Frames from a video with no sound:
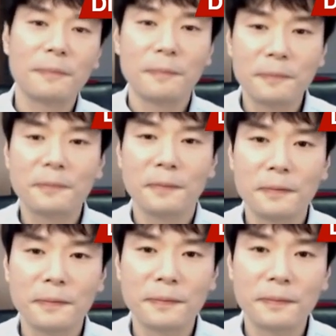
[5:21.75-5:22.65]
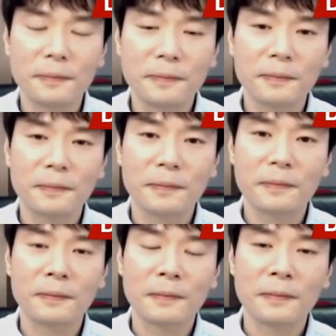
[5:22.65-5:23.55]

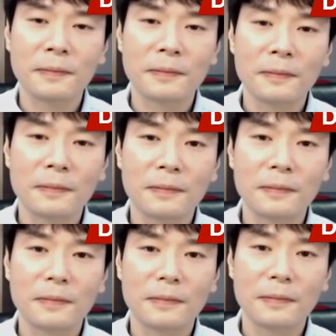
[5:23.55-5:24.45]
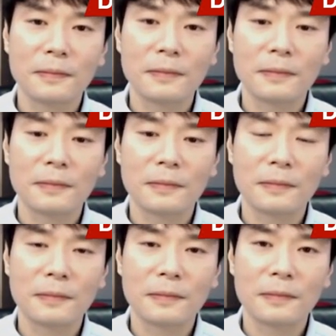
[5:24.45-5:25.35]

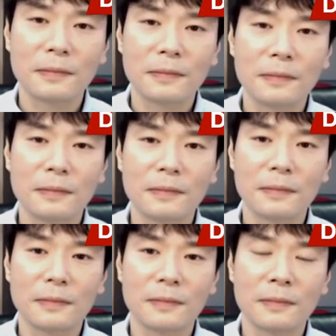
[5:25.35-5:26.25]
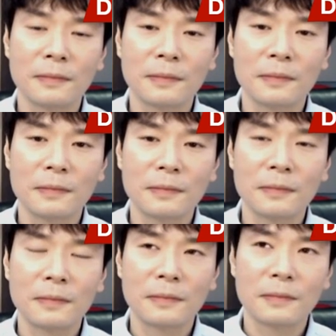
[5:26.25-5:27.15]

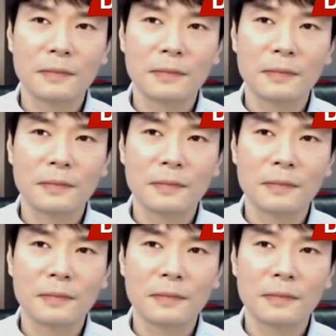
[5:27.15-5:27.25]
[no speech]